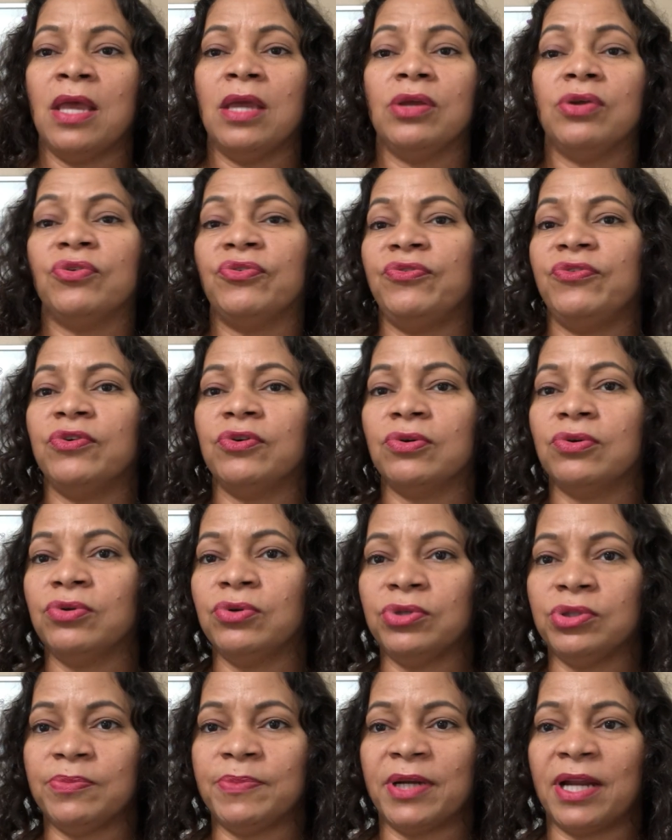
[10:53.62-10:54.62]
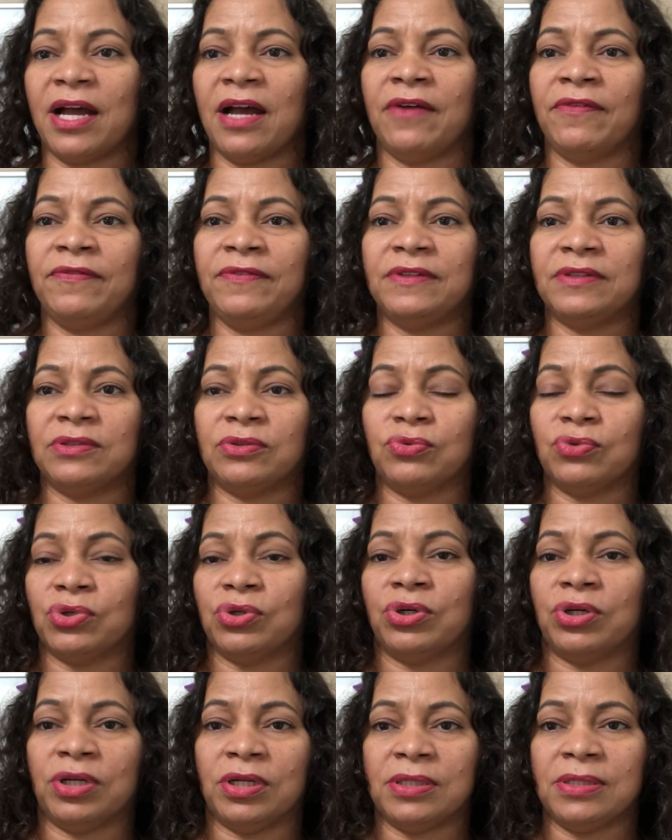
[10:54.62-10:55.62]
you feel good, but
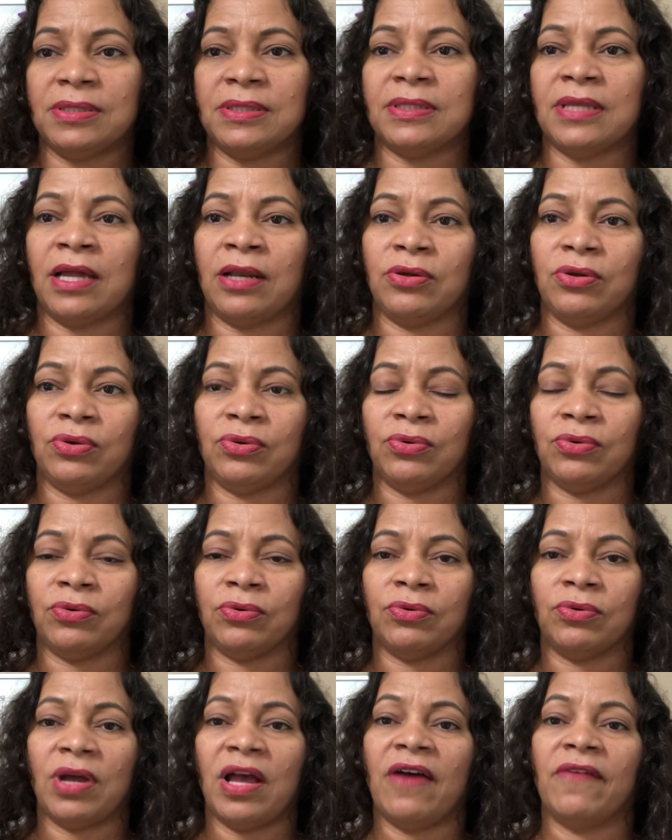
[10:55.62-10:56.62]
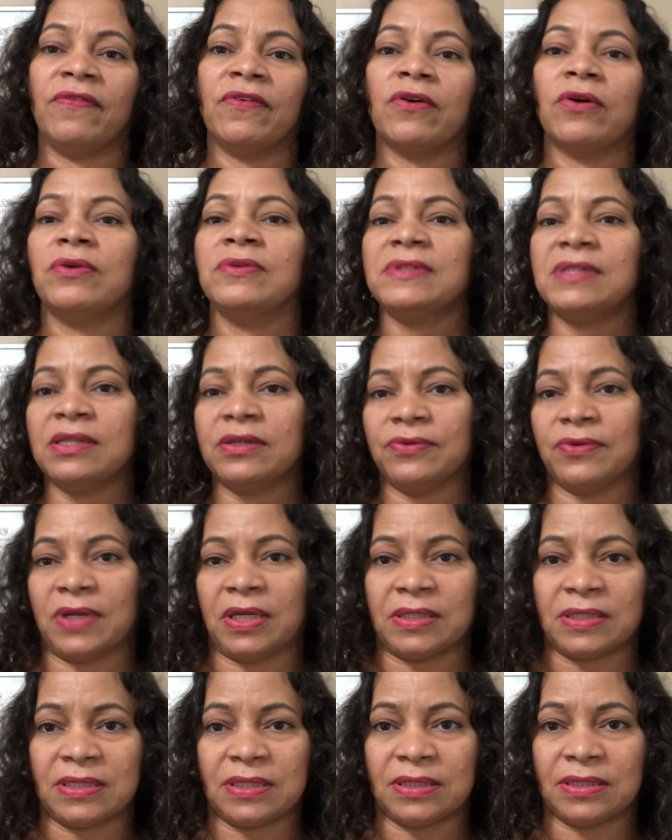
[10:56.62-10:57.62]
afterwards that you have
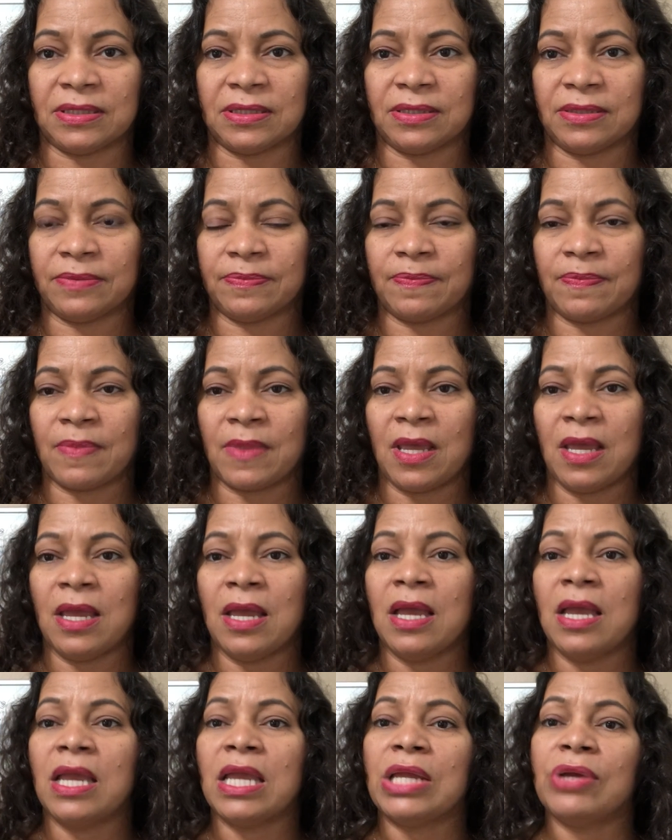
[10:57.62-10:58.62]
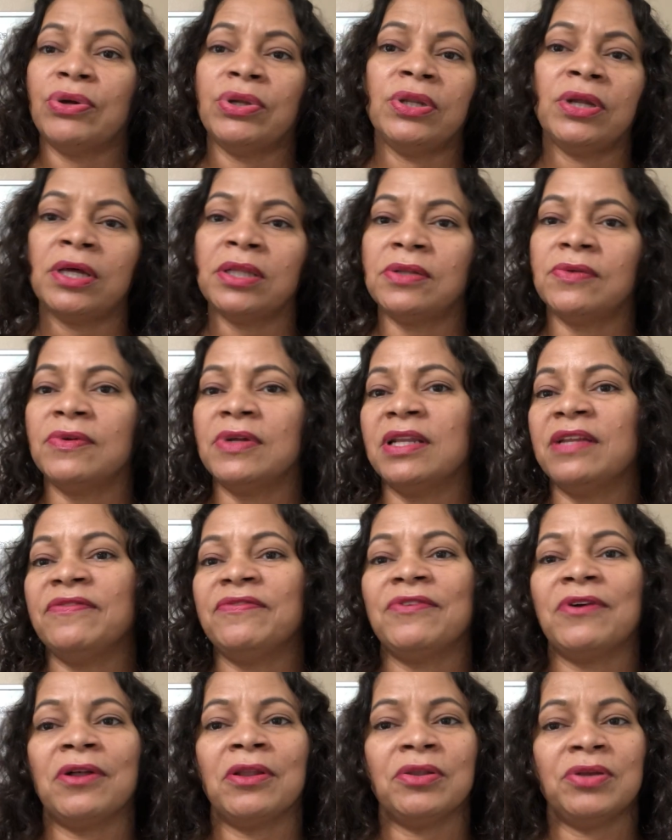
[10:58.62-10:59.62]
consequences, you're not really
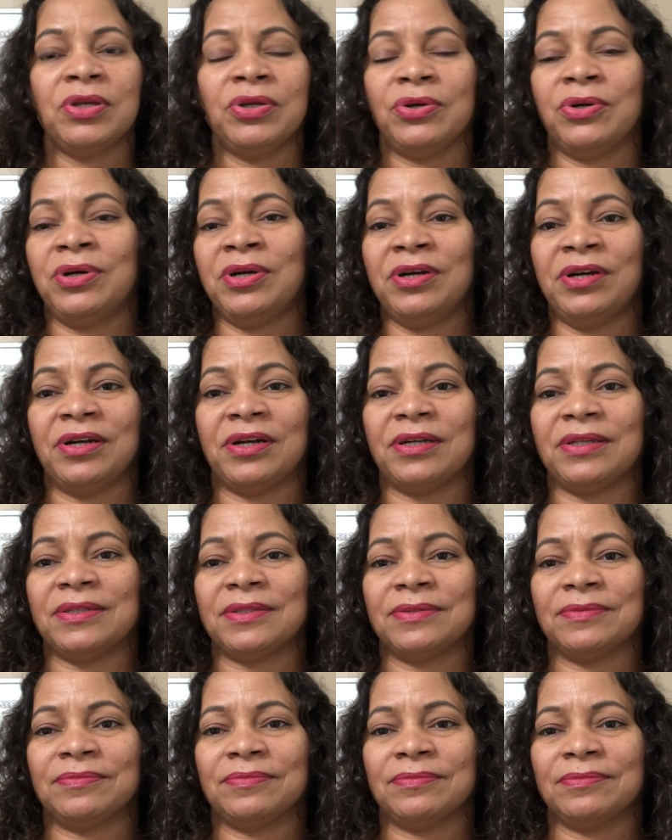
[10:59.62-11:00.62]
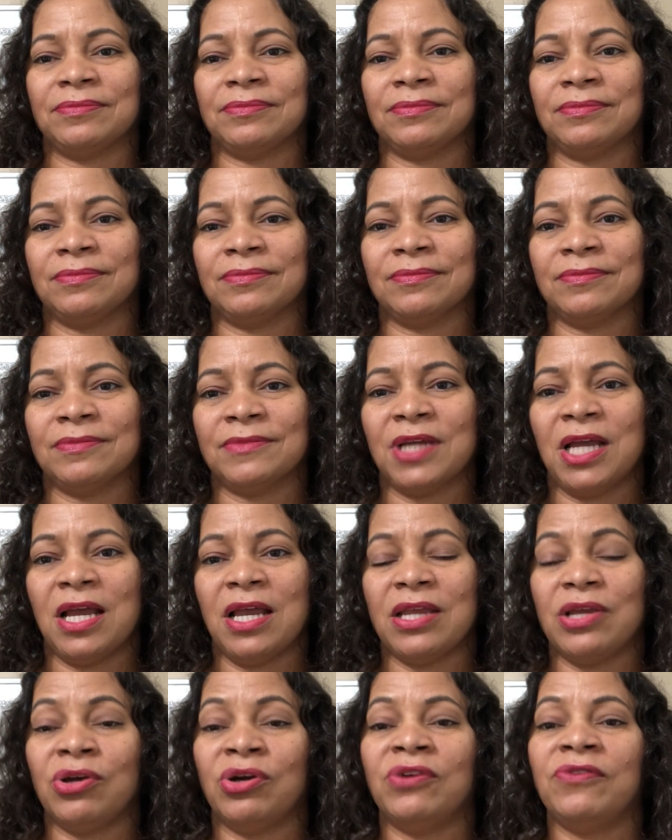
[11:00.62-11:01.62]
following your heart.
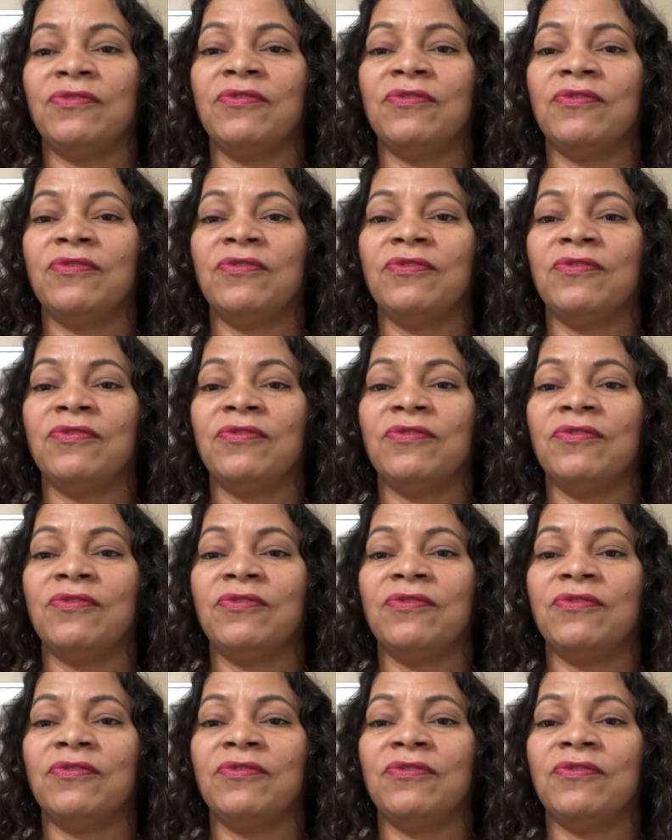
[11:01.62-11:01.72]
You're